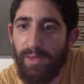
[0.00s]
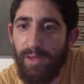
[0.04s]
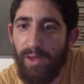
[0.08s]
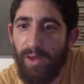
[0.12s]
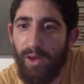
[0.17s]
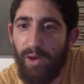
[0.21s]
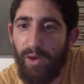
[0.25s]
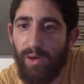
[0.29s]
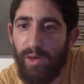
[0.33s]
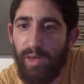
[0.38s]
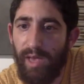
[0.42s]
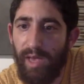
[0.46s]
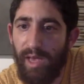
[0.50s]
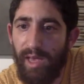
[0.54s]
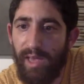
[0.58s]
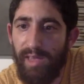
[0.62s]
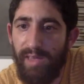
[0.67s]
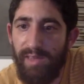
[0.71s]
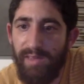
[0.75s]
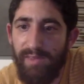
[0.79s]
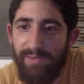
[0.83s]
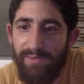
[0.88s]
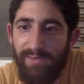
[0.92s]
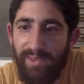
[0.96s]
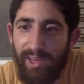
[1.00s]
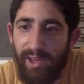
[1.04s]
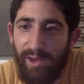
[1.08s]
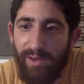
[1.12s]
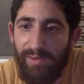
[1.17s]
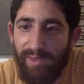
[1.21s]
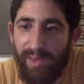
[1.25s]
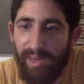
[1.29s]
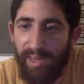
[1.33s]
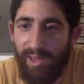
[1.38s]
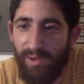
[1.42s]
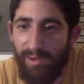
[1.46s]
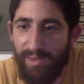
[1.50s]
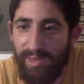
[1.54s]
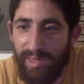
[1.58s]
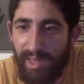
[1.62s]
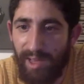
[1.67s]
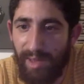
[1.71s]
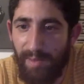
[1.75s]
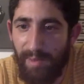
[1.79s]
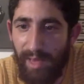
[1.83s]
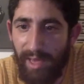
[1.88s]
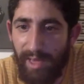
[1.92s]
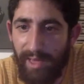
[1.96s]
Okay, video is
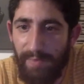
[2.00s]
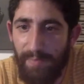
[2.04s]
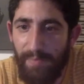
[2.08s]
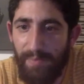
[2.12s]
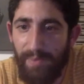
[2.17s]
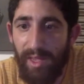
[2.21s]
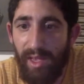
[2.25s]
now back.